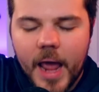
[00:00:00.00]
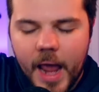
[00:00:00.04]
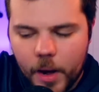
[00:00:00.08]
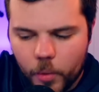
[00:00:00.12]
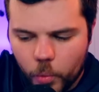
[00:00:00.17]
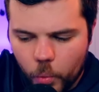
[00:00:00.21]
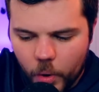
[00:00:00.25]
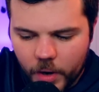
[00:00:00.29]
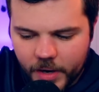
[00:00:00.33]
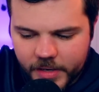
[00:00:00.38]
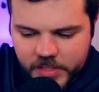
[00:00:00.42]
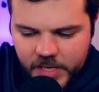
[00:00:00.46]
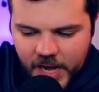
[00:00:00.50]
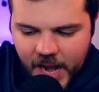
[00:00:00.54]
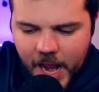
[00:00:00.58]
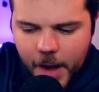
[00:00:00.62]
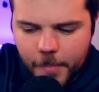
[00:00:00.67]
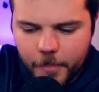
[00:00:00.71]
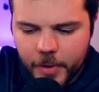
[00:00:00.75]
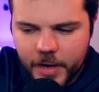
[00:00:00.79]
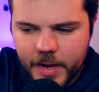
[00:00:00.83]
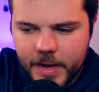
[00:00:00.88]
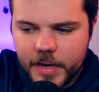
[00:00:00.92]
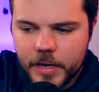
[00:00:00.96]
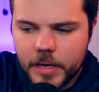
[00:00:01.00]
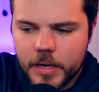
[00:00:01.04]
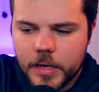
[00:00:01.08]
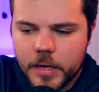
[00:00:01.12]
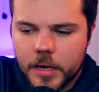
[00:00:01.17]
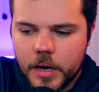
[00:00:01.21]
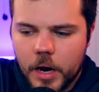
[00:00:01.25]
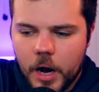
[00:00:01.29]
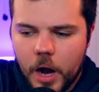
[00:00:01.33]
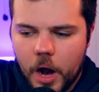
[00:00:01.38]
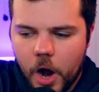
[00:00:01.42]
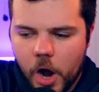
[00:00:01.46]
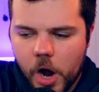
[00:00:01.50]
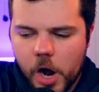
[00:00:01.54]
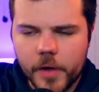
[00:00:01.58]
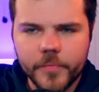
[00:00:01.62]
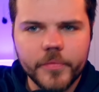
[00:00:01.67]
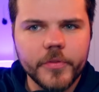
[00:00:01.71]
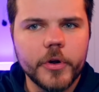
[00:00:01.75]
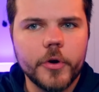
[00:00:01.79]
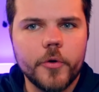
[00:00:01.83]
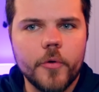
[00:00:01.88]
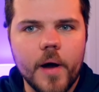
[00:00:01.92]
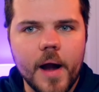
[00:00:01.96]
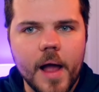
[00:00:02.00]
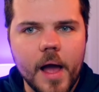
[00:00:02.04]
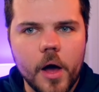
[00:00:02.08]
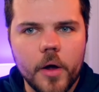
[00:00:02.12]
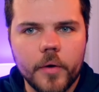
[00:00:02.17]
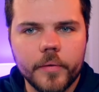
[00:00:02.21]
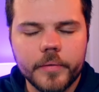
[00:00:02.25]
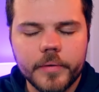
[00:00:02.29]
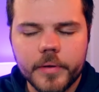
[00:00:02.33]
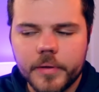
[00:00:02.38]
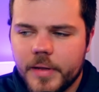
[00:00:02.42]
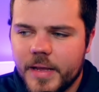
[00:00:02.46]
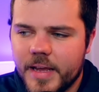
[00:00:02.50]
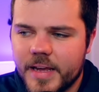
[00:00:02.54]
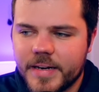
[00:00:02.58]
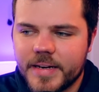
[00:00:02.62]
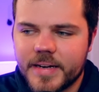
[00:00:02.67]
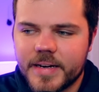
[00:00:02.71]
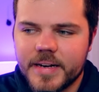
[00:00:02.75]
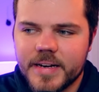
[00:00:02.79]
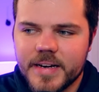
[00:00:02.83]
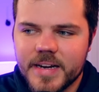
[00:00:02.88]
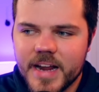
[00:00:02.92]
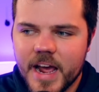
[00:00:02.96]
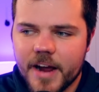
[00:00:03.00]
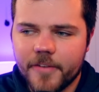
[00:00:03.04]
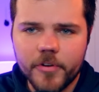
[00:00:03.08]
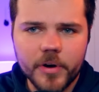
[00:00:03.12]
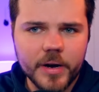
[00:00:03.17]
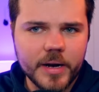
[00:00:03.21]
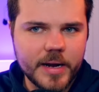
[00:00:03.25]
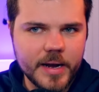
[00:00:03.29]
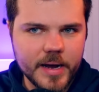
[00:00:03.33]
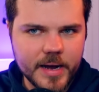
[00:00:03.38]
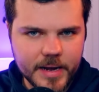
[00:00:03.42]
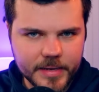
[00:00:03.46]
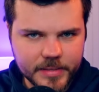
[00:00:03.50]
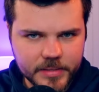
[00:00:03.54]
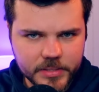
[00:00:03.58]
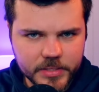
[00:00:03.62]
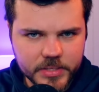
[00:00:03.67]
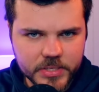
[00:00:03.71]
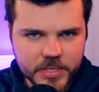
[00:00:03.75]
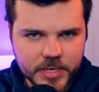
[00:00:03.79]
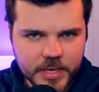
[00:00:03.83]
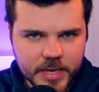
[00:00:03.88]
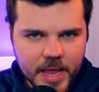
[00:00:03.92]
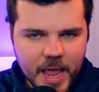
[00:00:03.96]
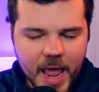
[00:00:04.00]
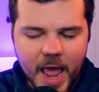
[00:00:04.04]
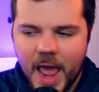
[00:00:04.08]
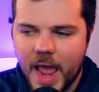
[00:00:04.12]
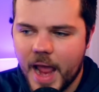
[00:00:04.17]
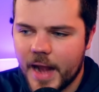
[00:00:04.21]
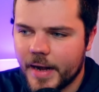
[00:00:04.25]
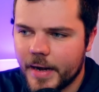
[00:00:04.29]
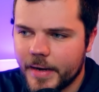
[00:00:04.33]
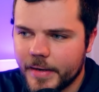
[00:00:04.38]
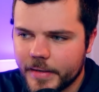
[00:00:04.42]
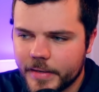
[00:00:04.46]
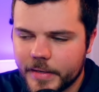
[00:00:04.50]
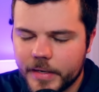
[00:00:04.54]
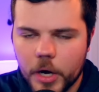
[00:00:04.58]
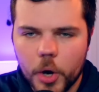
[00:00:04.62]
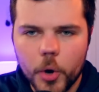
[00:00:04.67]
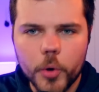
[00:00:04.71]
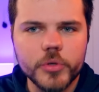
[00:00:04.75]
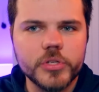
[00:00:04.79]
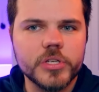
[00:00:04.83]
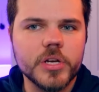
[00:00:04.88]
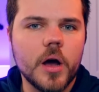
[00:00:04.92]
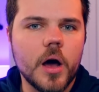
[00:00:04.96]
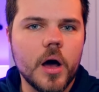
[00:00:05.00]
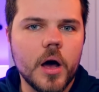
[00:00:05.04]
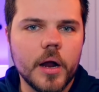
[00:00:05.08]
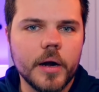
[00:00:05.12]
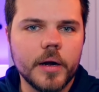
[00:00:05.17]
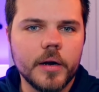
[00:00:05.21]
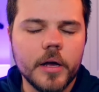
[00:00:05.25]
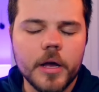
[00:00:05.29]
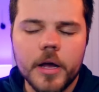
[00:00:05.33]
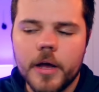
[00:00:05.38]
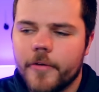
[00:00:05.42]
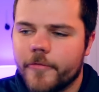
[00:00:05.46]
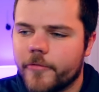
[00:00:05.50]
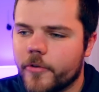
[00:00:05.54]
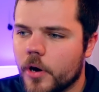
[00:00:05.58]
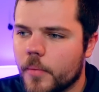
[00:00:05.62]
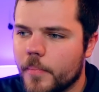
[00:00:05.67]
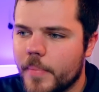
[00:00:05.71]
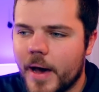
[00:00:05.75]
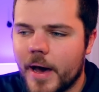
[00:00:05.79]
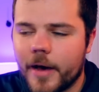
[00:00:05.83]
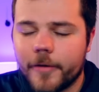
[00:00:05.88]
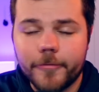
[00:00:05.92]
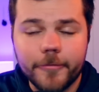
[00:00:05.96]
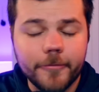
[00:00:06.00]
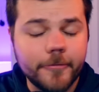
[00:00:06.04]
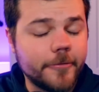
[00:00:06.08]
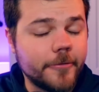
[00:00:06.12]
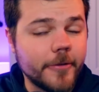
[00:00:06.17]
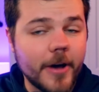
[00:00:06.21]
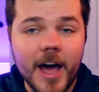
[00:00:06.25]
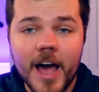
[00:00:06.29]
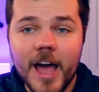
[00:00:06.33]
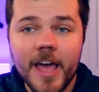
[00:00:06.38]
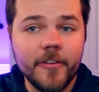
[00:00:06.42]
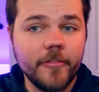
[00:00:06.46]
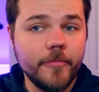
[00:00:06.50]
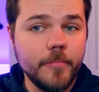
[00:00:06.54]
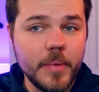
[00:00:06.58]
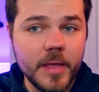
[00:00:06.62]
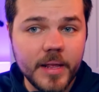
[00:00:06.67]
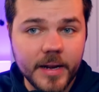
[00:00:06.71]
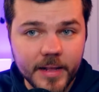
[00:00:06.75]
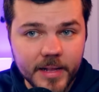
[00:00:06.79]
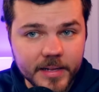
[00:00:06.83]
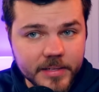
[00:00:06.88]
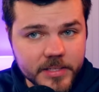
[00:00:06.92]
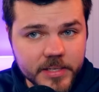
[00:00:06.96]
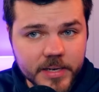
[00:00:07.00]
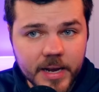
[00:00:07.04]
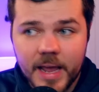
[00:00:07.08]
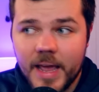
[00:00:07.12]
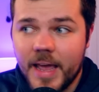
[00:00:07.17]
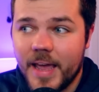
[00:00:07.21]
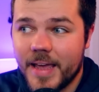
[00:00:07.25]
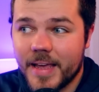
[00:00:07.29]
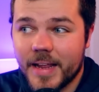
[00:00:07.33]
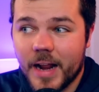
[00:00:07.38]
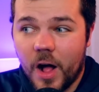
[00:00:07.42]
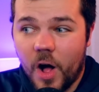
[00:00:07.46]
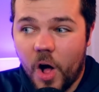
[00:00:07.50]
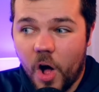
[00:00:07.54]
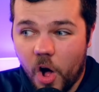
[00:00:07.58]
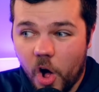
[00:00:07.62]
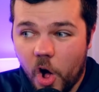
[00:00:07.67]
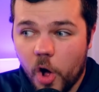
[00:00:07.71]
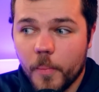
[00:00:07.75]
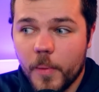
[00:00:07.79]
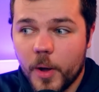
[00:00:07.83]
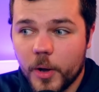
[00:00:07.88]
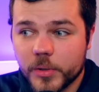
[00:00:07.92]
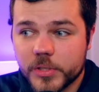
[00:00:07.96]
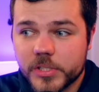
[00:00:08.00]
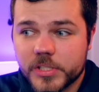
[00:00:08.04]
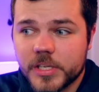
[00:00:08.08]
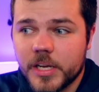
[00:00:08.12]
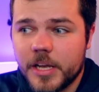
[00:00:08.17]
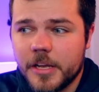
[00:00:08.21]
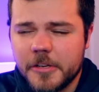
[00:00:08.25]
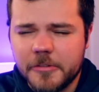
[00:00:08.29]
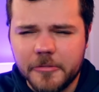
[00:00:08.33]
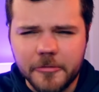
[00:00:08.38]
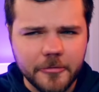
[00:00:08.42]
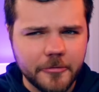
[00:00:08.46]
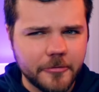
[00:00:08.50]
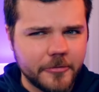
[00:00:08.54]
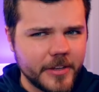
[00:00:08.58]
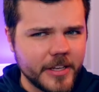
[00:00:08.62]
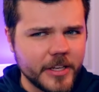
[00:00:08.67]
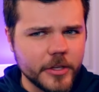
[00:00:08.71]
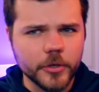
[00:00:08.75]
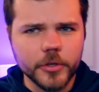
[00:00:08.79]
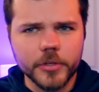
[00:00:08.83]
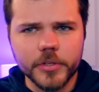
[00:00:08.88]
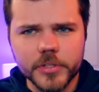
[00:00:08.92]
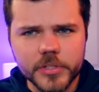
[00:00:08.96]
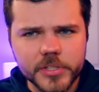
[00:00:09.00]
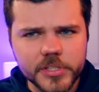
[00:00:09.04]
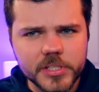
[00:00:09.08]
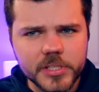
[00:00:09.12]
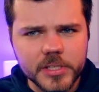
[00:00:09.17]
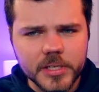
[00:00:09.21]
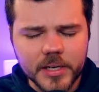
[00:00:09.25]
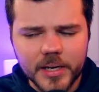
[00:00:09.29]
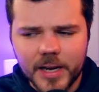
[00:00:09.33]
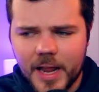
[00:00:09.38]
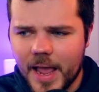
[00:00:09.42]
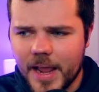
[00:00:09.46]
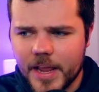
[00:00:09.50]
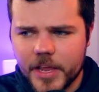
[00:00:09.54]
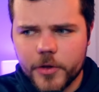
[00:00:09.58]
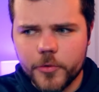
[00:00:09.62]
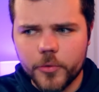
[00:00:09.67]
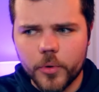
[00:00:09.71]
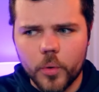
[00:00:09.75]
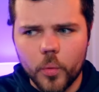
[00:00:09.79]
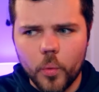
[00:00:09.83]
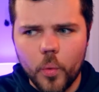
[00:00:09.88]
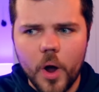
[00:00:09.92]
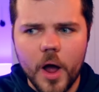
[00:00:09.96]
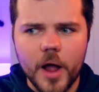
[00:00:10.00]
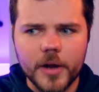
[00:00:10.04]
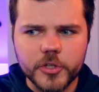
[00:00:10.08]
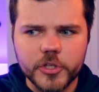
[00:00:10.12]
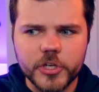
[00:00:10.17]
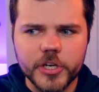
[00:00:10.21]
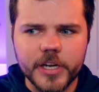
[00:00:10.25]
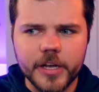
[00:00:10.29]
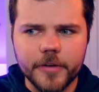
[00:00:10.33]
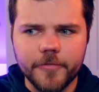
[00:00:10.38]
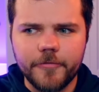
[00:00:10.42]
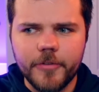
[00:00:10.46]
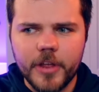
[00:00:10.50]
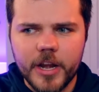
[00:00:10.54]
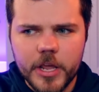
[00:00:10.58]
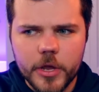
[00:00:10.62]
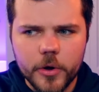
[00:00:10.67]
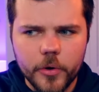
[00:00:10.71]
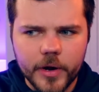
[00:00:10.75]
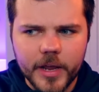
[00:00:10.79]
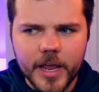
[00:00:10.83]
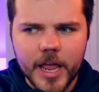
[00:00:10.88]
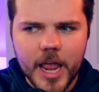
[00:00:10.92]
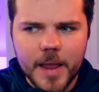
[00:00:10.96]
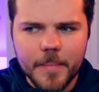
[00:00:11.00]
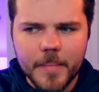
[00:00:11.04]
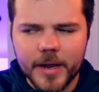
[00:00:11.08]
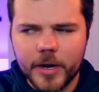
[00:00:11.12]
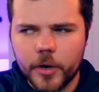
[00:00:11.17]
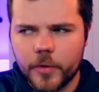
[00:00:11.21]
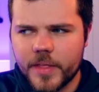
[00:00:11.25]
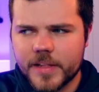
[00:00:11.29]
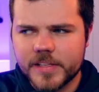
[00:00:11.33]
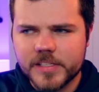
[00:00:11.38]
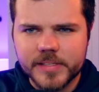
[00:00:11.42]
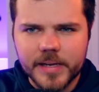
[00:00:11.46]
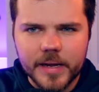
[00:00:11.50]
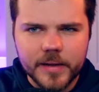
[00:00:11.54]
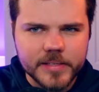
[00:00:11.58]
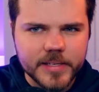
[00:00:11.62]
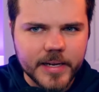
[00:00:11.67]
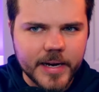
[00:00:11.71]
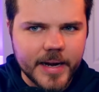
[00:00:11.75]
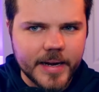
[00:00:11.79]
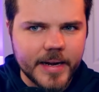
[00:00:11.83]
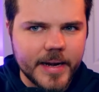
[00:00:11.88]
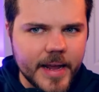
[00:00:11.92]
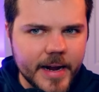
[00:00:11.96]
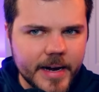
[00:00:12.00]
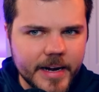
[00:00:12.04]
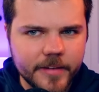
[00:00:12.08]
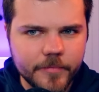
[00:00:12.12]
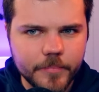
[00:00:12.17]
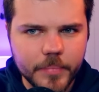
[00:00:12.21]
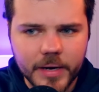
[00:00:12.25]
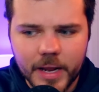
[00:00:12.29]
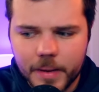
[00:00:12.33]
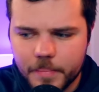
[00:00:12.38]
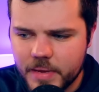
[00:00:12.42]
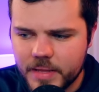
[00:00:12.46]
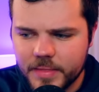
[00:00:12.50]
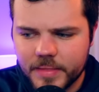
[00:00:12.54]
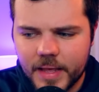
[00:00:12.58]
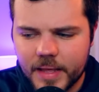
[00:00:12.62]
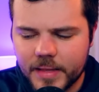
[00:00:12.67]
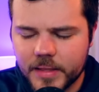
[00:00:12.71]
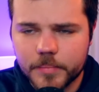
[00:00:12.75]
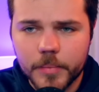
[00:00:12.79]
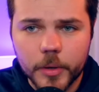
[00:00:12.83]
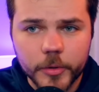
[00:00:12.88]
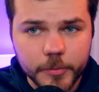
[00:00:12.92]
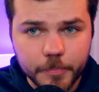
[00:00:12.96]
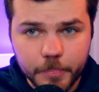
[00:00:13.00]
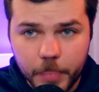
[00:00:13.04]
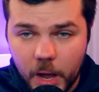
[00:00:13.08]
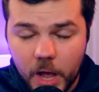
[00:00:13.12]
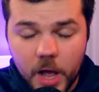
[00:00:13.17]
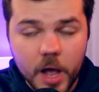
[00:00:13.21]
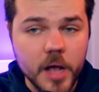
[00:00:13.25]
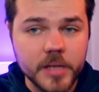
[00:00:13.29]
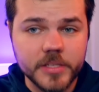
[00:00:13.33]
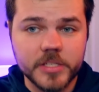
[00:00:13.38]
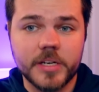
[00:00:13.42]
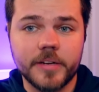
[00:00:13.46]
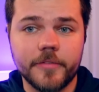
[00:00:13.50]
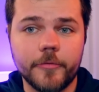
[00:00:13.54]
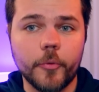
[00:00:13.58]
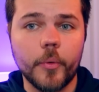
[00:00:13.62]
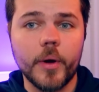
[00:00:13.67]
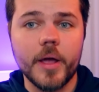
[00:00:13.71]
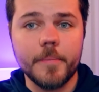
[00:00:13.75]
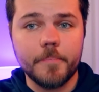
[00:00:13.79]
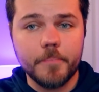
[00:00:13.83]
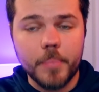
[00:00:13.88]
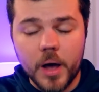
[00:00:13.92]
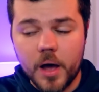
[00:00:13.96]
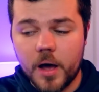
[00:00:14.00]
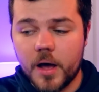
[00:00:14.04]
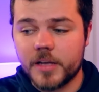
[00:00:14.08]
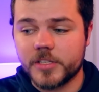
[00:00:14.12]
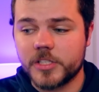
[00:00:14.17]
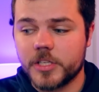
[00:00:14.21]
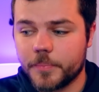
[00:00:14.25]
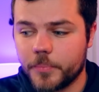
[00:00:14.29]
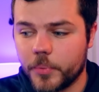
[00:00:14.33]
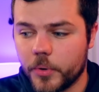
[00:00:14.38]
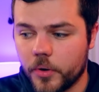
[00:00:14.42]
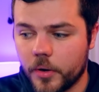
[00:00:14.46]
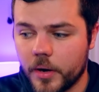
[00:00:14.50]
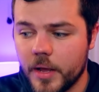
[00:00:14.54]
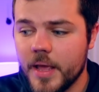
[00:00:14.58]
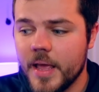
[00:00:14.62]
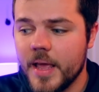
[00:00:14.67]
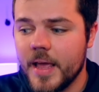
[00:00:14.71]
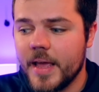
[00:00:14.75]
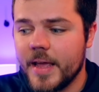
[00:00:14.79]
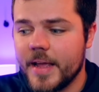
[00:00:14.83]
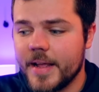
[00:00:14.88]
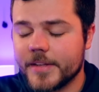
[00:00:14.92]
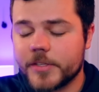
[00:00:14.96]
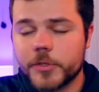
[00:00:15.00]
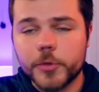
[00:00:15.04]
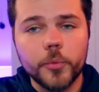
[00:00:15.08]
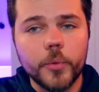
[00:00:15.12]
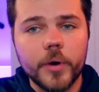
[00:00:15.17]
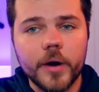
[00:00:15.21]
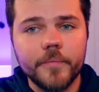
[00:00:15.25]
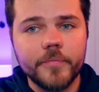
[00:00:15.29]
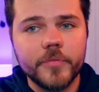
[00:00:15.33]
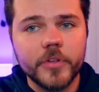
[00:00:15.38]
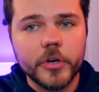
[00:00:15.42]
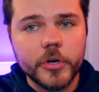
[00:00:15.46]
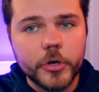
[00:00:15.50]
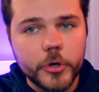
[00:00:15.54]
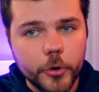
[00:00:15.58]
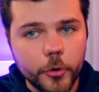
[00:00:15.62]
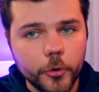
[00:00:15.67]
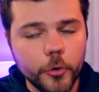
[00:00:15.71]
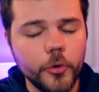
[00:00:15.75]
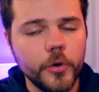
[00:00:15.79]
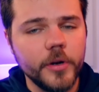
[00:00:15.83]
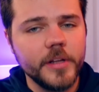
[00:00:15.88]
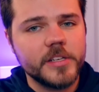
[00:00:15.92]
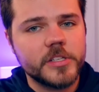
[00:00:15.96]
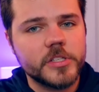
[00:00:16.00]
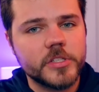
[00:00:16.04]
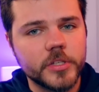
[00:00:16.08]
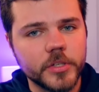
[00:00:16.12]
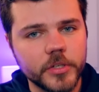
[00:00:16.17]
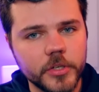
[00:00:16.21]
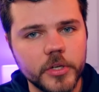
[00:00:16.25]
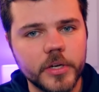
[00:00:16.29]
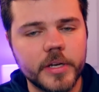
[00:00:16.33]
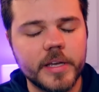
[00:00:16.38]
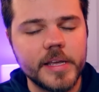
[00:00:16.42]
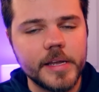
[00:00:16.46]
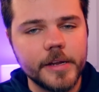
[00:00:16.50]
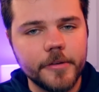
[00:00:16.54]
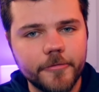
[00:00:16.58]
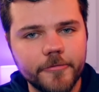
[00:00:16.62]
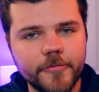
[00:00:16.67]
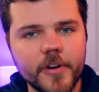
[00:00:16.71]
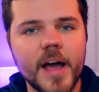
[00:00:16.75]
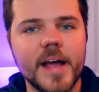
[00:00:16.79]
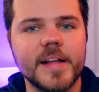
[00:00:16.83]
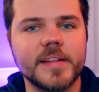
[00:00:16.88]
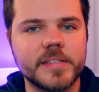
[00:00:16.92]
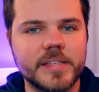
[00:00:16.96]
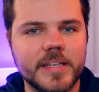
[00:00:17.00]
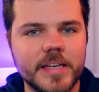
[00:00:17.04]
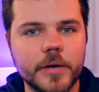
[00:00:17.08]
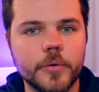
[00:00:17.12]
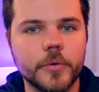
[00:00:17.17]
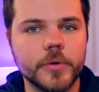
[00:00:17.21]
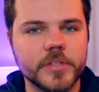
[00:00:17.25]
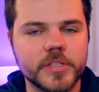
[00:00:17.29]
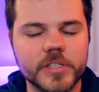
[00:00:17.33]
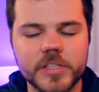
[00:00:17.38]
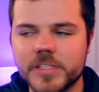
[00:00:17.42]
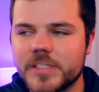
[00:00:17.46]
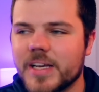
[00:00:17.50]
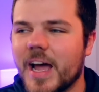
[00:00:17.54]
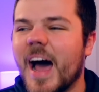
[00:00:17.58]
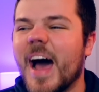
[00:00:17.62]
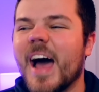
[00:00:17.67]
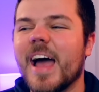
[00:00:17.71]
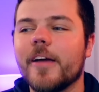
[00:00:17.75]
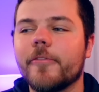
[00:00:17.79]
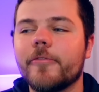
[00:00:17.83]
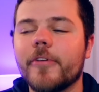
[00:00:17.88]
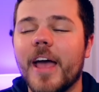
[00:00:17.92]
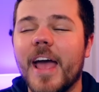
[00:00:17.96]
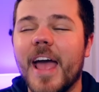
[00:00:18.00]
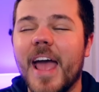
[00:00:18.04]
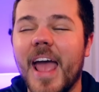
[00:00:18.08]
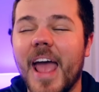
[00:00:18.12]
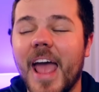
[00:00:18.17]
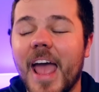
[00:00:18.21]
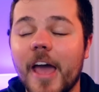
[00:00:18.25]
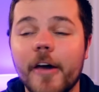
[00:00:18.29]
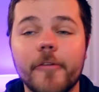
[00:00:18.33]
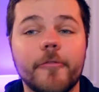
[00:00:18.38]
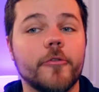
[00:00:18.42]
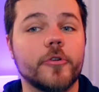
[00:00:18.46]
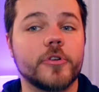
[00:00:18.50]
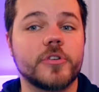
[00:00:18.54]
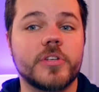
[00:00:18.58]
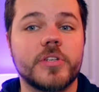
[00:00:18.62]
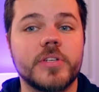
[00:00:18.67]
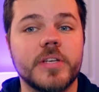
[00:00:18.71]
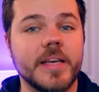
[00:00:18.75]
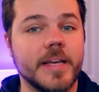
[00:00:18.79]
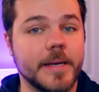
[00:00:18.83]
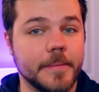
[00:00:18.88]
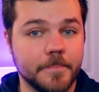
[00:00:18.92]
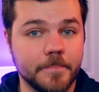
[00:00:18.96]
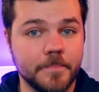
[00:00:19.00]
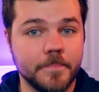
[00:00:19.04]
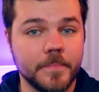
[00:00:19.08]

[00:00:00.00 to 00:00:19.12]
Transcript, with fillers: at what is happening on the ground. It never cuts, and it goes on for about five minutes. It almost feels like you're watching a video game. I know that sounds like a negative, but I mean that in the most positive way possible. It's one of the coolest looking fight sequences I've ever seen